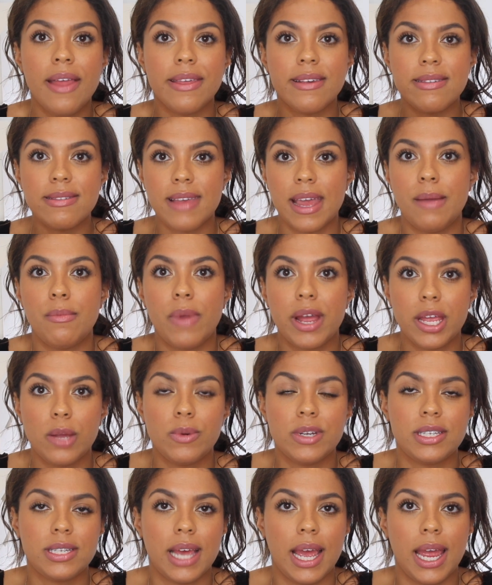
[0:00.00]
the same way you
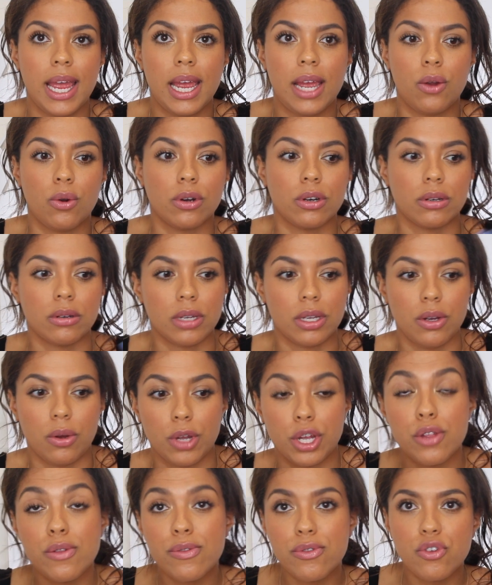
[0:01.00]
would take or, you
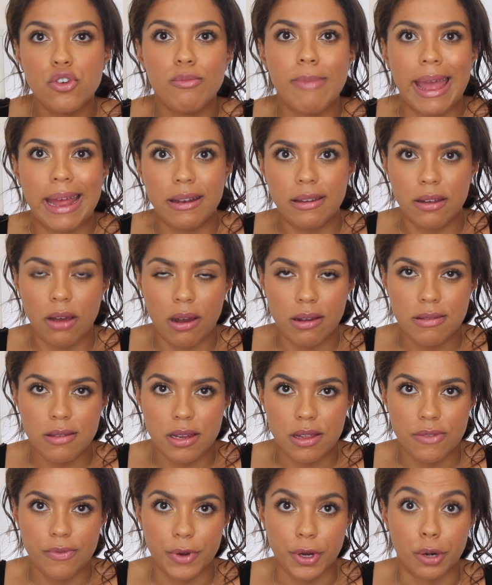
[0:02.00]
know, consume
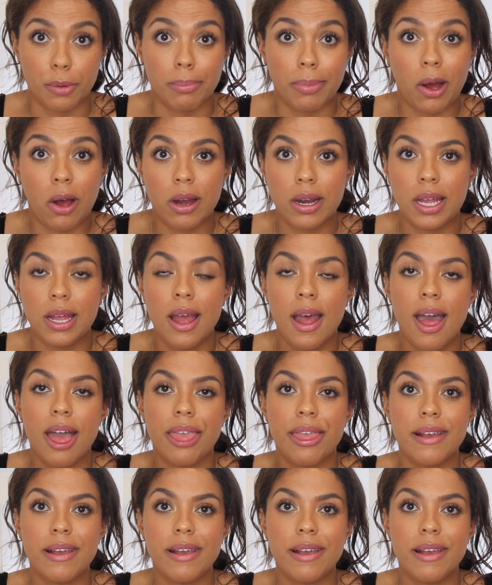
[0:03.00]
antioxidants for your body,